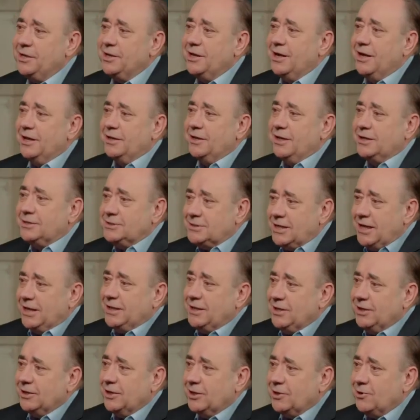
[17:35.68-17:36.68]
that, the
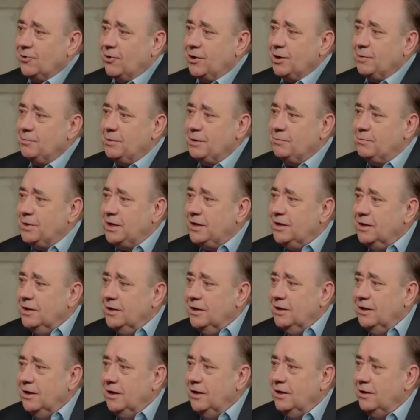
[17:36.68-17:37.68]
tanking economy, but
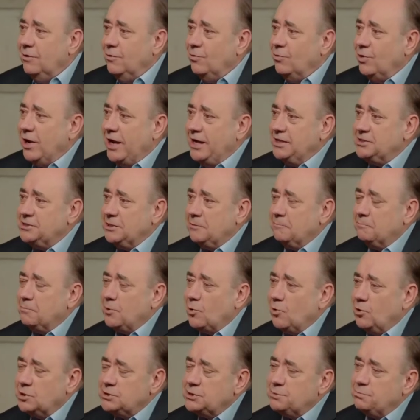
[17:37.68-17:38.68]
a rising
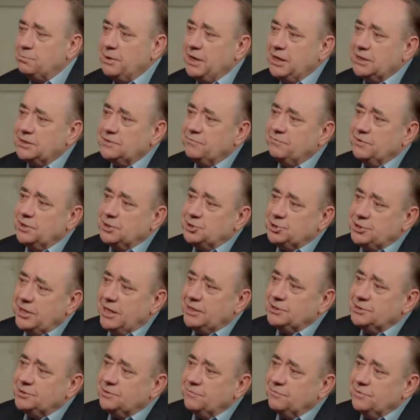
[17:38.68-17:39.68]
prospects for the
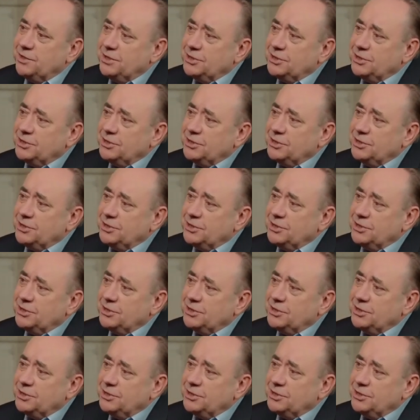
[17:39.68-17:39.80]
Chancellor of the